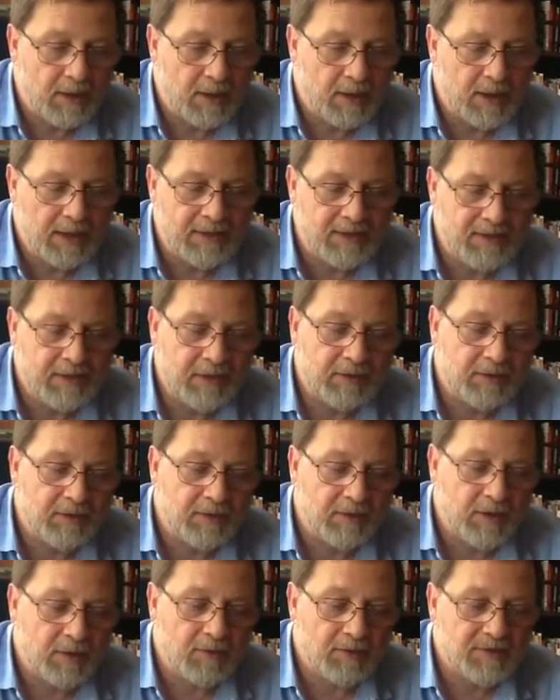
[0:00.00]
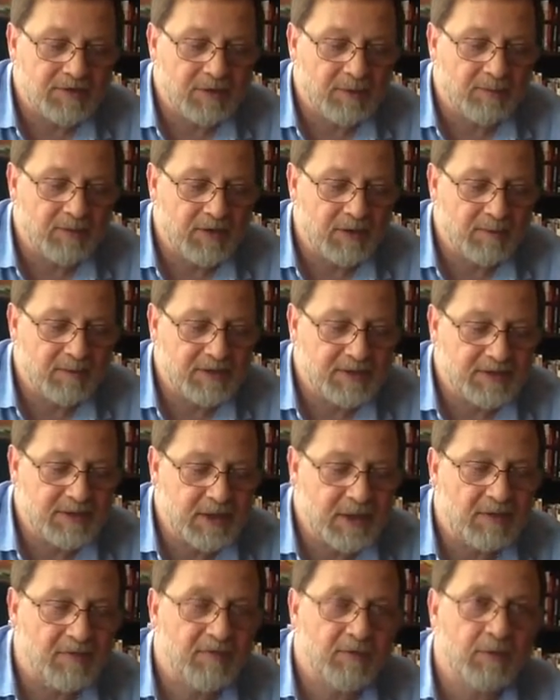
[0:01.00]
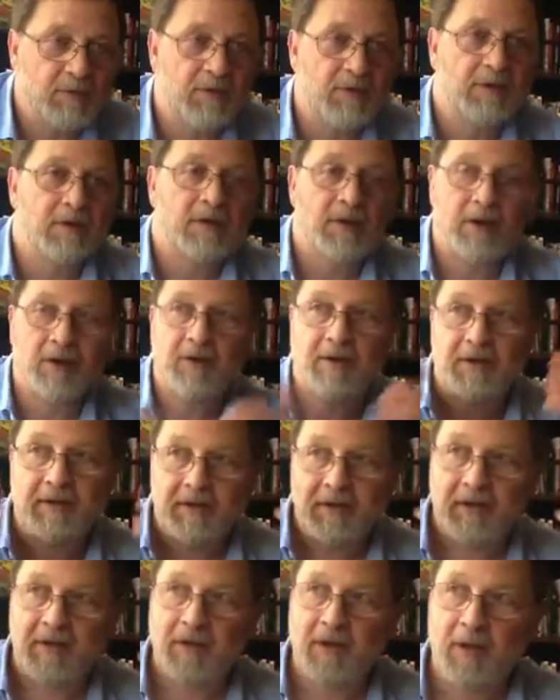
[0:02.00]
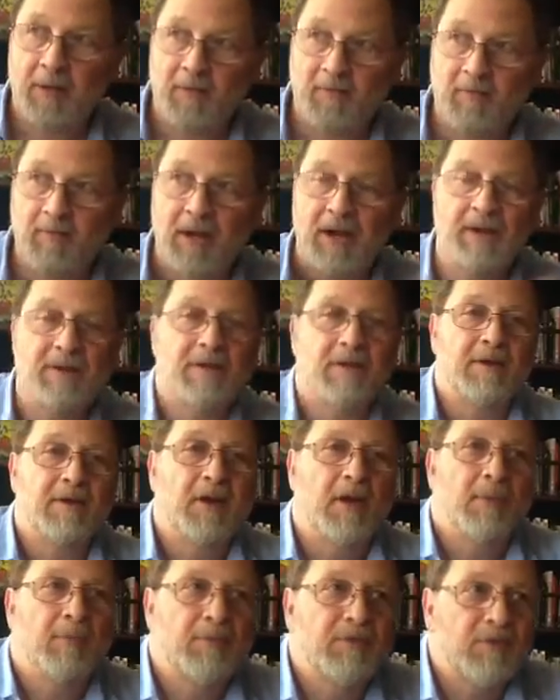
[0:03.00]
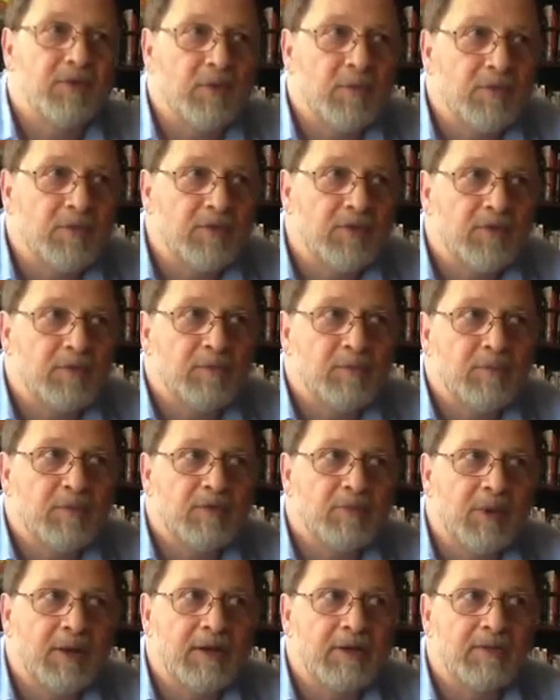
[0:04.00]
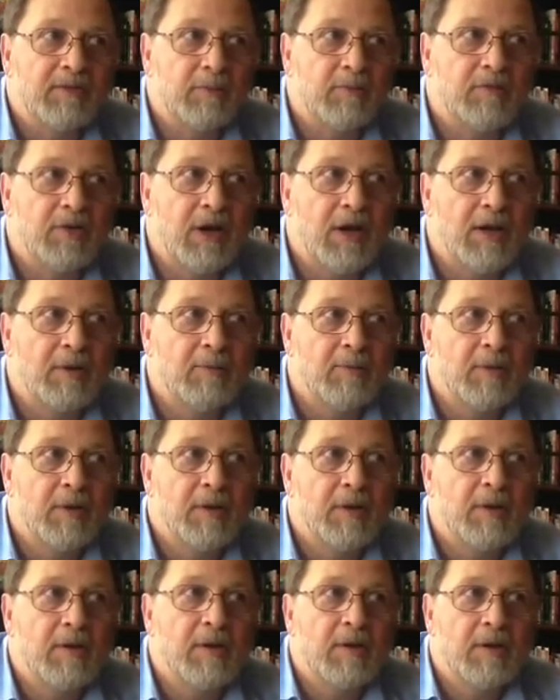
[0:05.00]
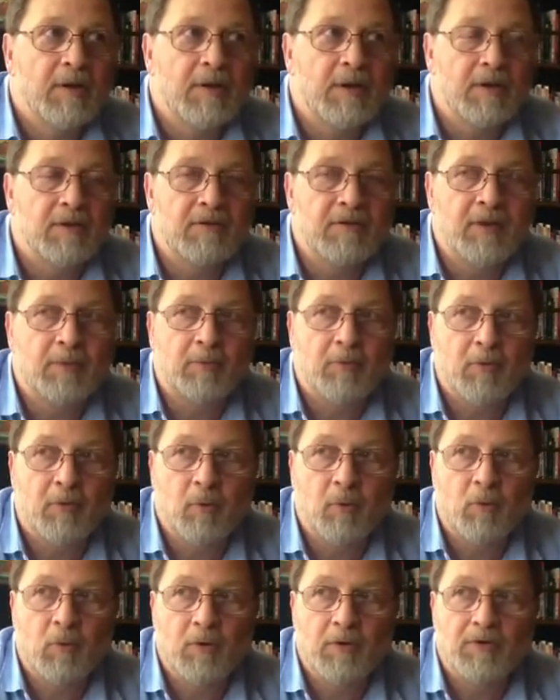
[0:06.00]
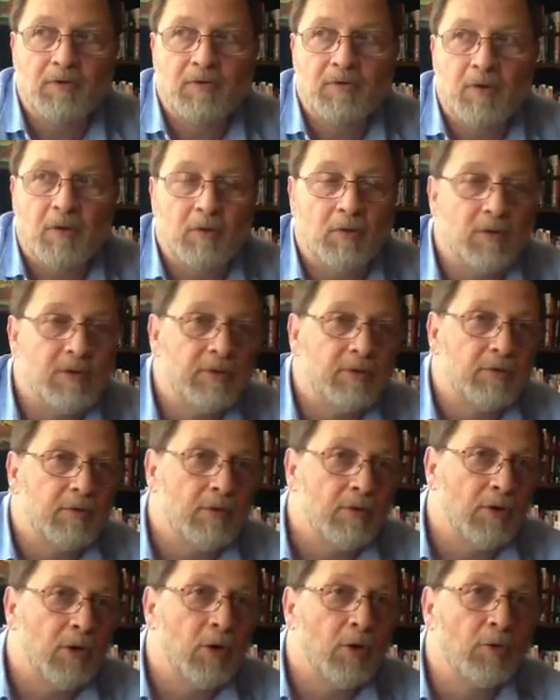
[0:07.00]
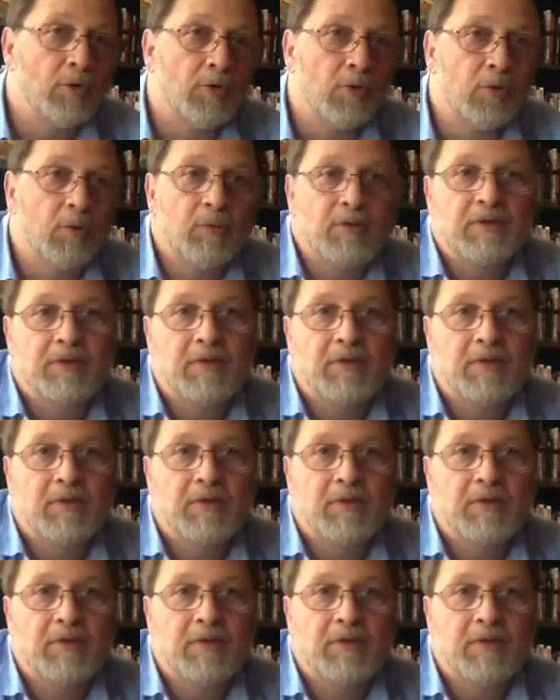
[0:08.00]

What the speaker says: I think that there is something to be said for the clarity of mind that comes from just spending some time in deep woods, either alone or with